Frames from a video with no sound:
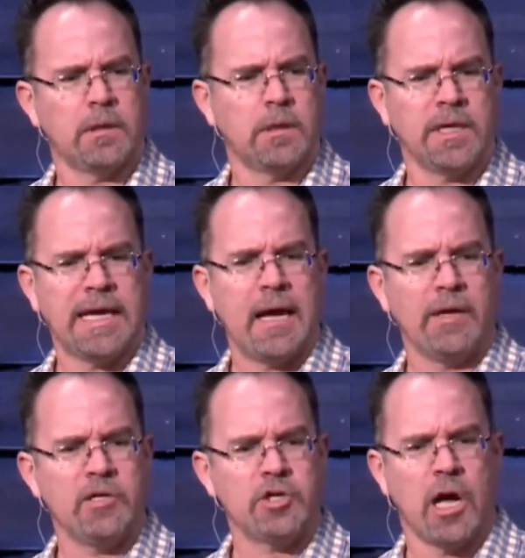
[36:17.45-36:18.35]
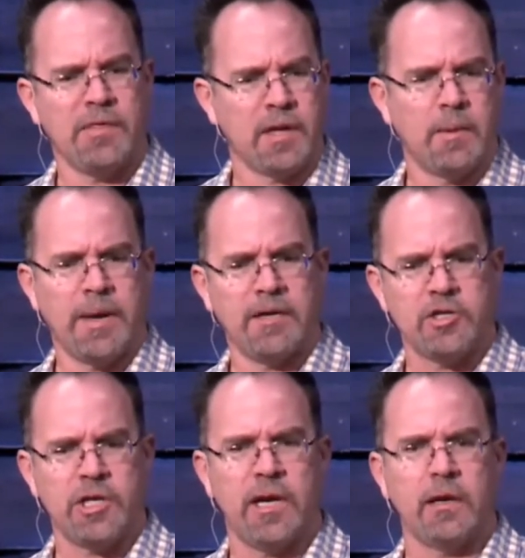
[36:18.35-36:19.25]
an account in John that I'm about to
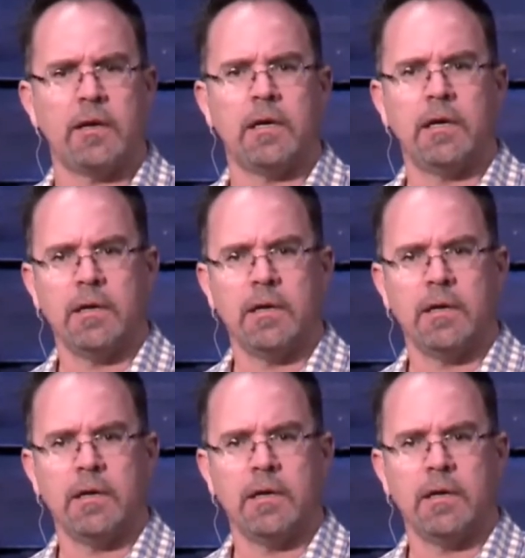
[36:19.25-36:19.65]
share.